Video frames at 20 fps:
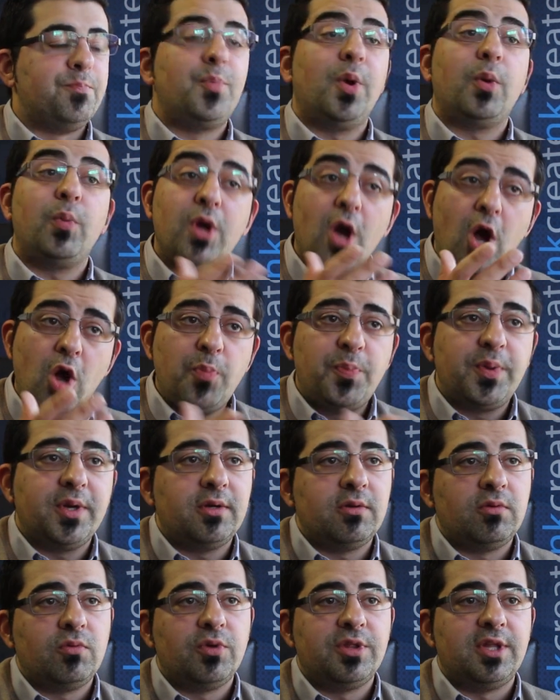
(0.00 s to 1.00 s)
But we're
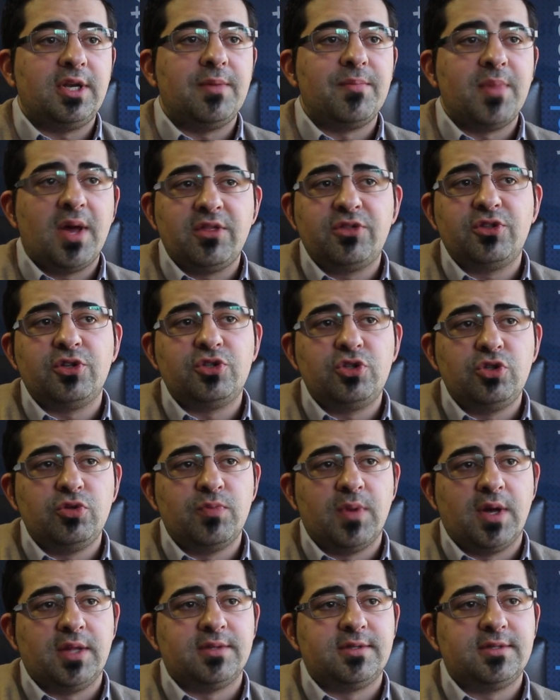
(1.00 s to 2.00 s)
hoping within a month to 2
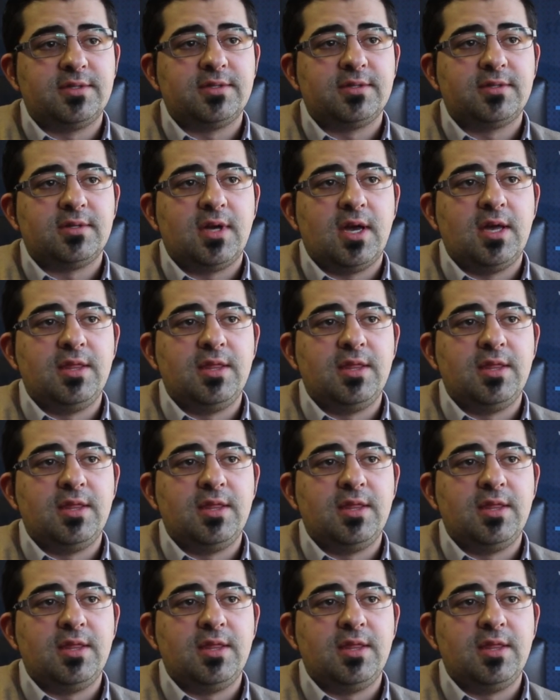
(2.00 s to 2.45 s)
months,